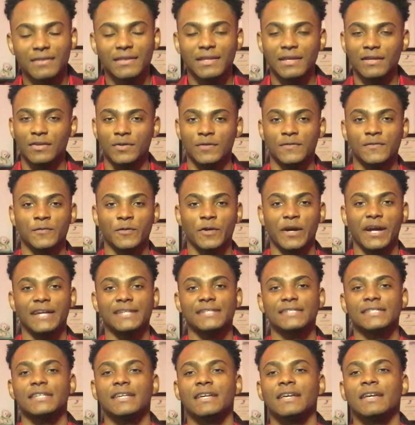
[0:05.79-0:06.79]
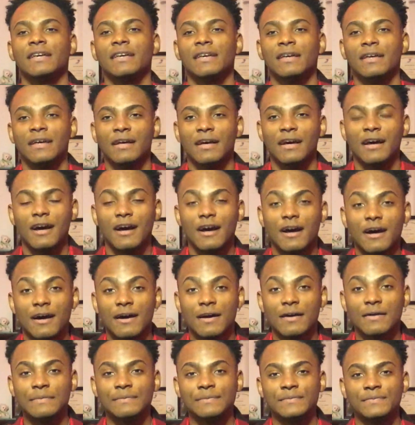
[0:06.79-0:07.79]
Thank you for asking.
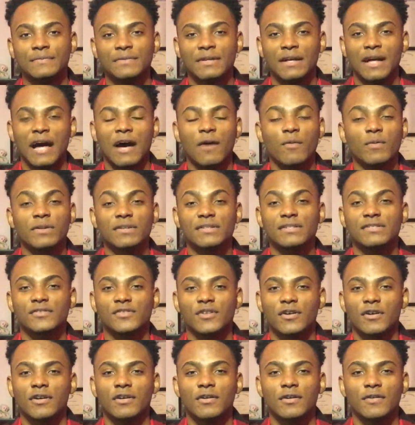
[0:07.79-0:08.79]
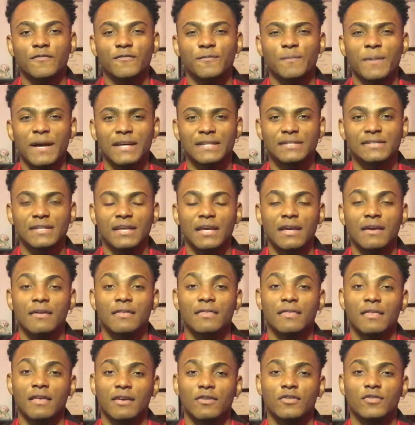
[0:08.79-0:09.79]
I want to start off by saying
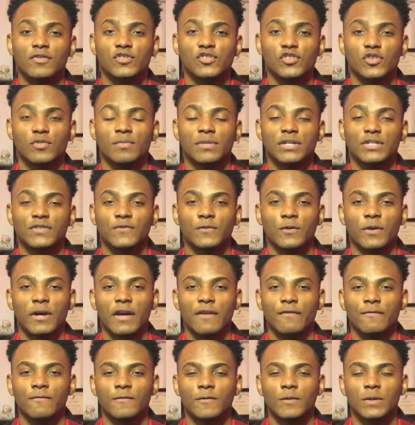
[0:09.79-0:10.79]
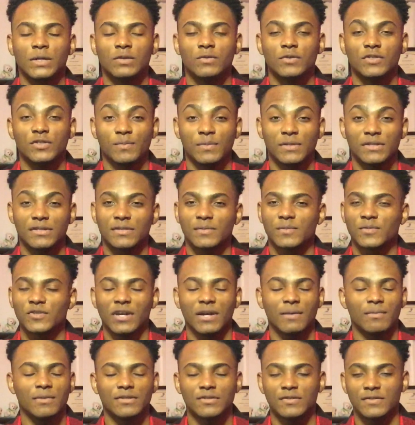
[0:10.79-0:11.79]
thank you so much for everyone who's been
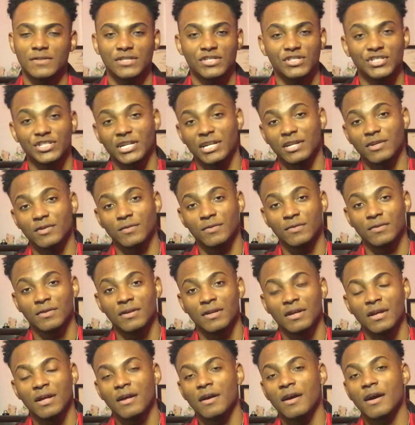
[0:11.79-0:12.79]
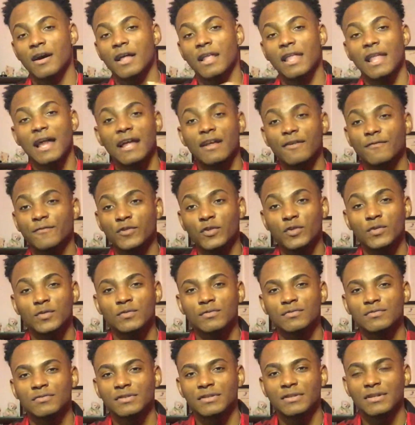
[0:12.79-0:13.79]
subscribing to this channel. A lot of
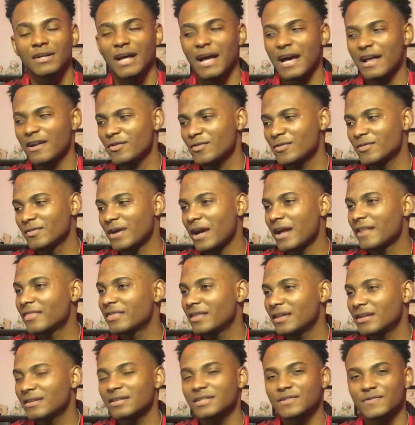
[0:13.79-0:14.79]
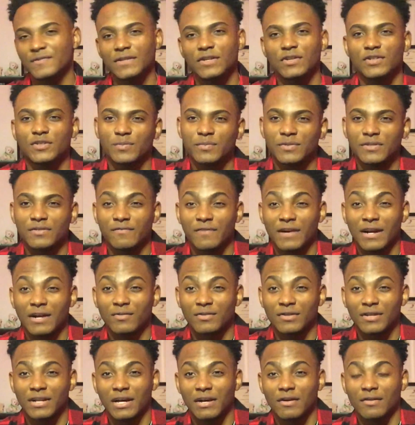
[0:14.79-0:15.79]
you, I don't know, I think this video is pretty
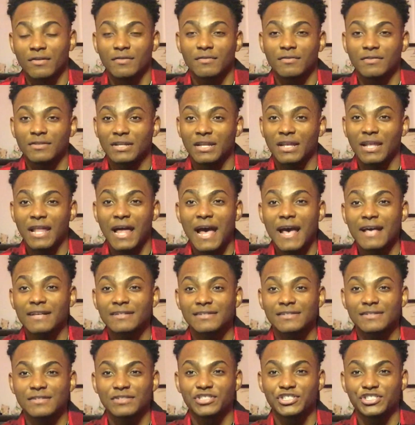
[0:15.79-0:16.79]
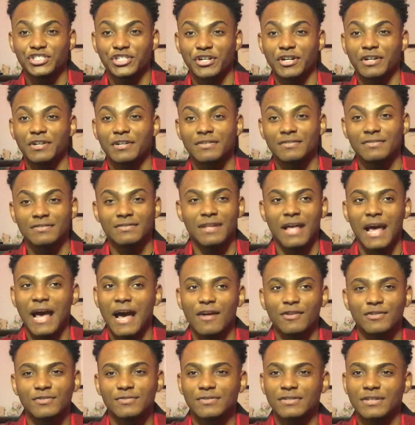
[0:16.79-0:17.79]
viral now. The last shirt,
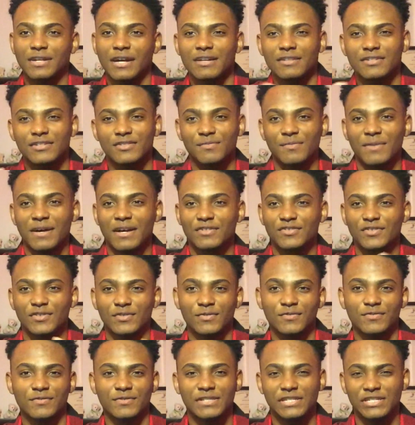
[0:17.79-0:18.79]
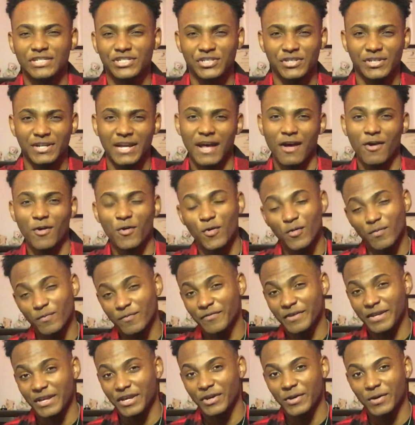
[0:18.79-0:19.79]
how to customize your own t-shirt at home
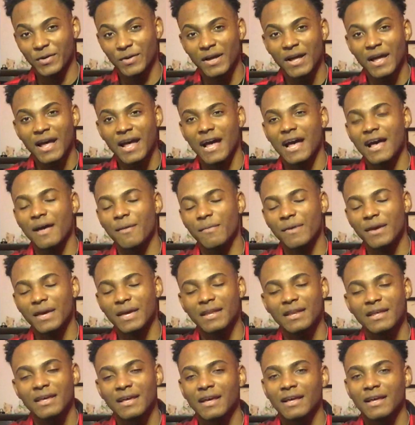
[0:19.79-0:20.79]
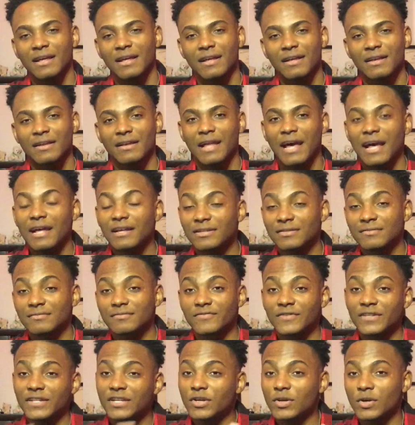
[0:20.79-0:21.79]
video I made, that
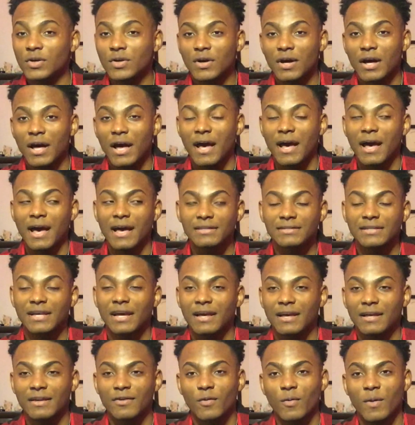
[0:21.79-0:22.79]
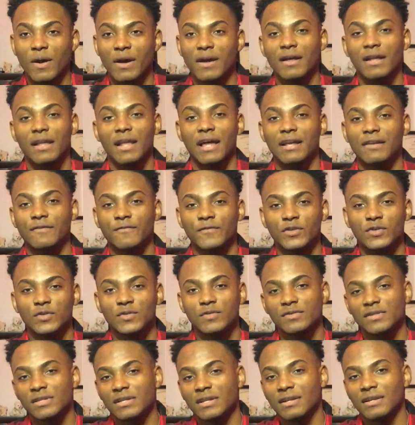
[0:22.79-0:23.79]
video has gotten quite a lot of
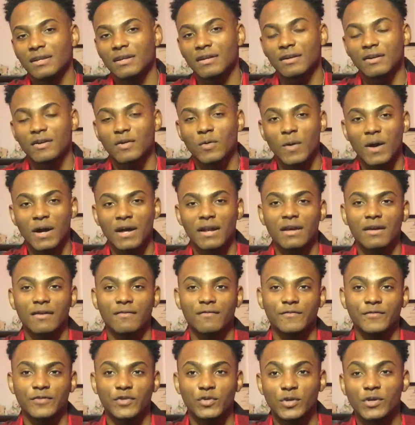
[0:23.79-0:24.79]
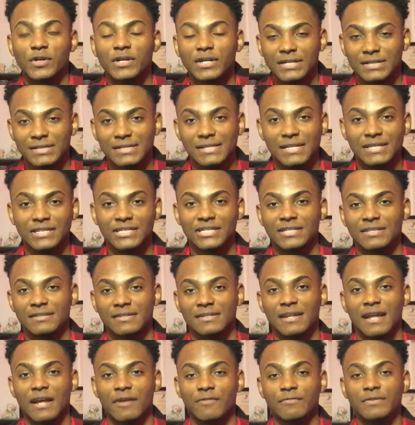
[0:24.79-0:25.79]
views and quite of your attentions,
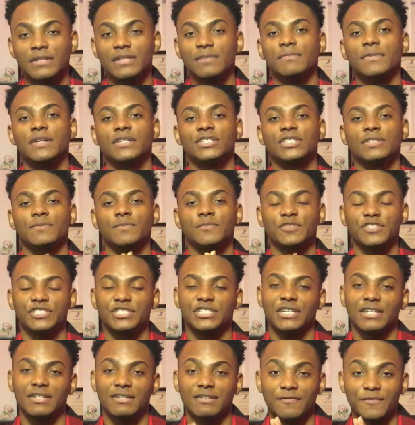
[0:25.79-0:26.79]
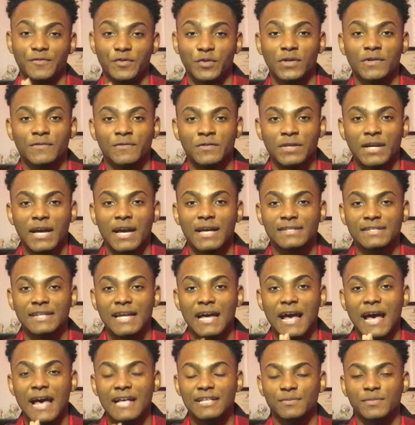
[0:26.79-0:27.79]
and I really much appreciate the few of you guys that
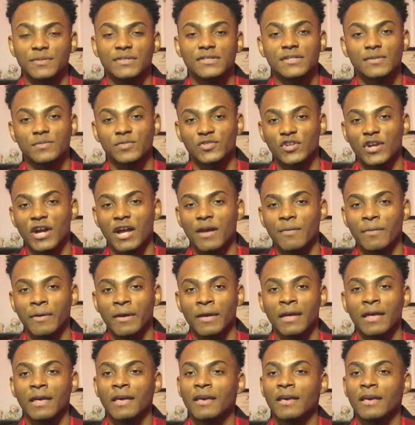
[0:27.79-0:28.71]
has been subscribing.